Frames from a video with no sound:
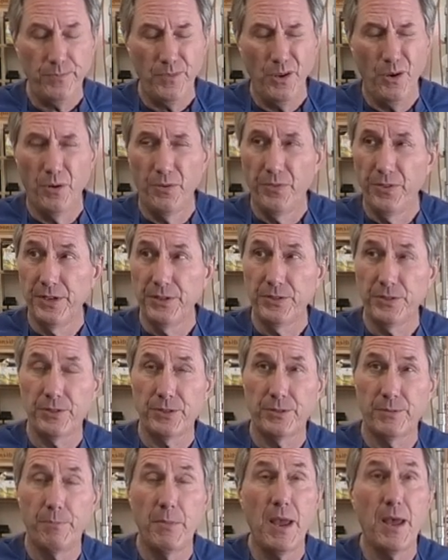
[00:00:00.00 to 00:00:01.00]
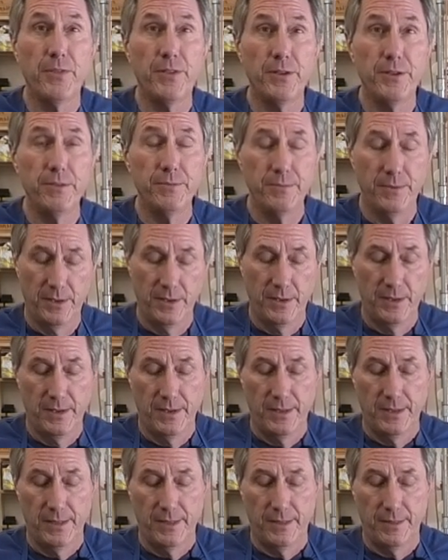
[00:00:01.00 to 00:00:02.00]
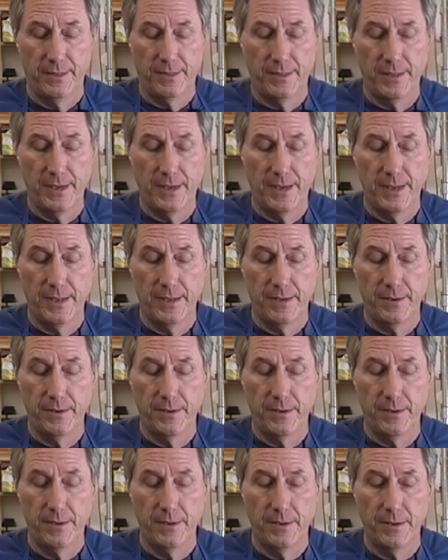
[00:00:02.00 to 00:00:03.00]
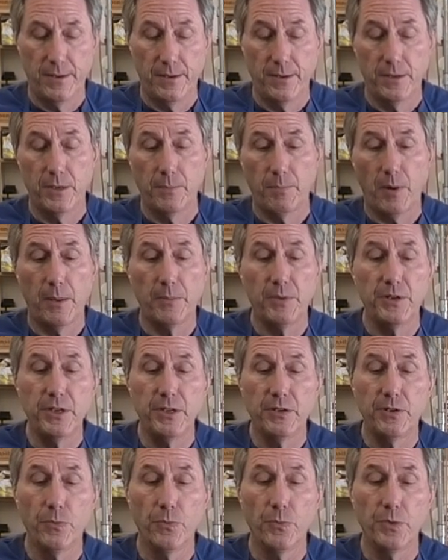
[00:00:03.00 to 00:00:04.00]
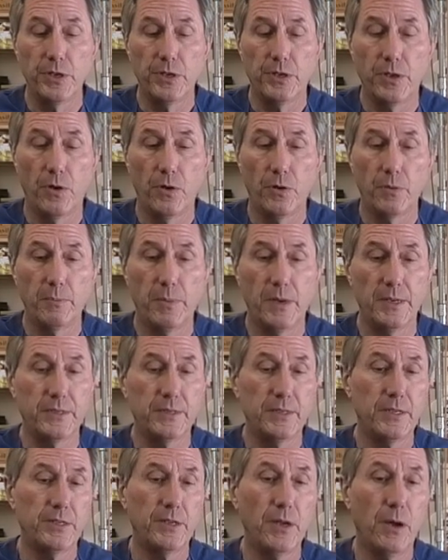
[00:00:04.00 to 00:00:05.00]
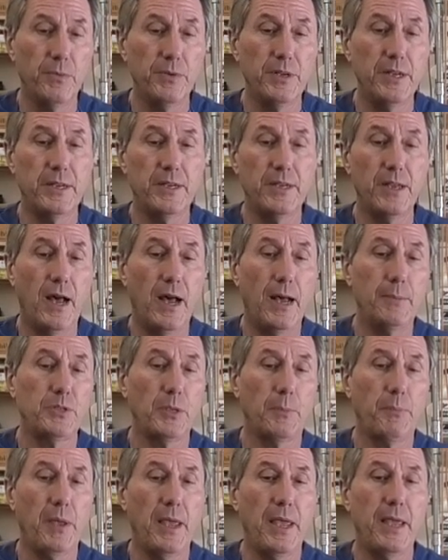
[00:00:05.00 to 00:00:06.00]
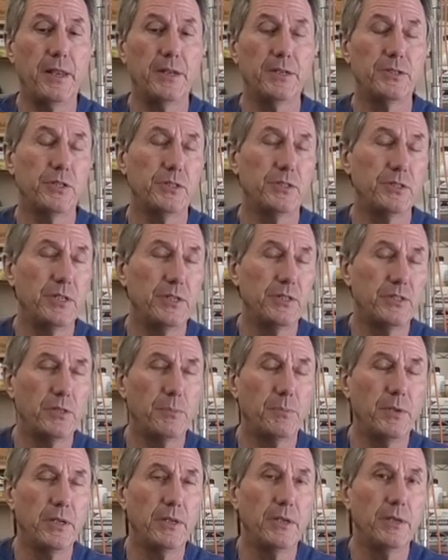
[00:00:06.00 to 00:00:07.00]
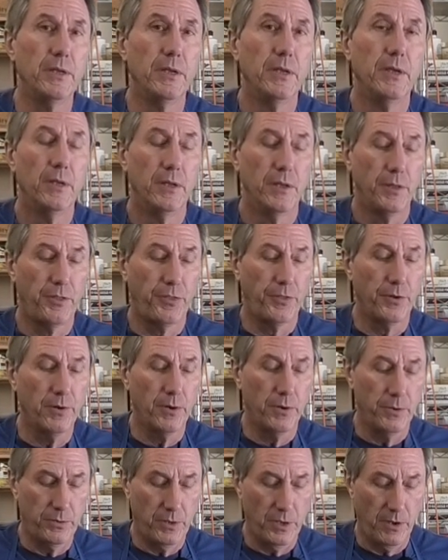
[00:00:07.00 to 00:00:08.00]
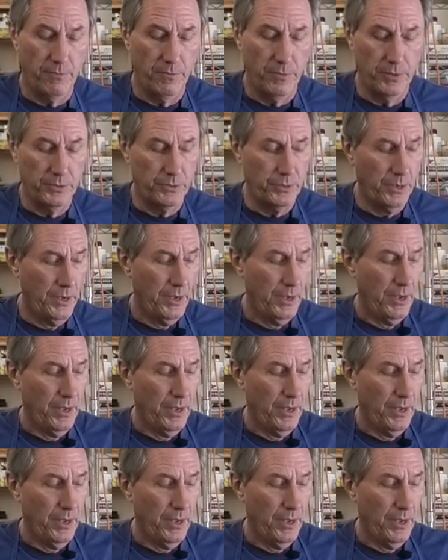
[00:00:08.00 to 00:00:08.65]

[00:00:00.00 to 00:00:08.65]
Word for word: or this method, then you probably need to recoat. But you don't need gobs of paint, it just needs to be thorough coverage.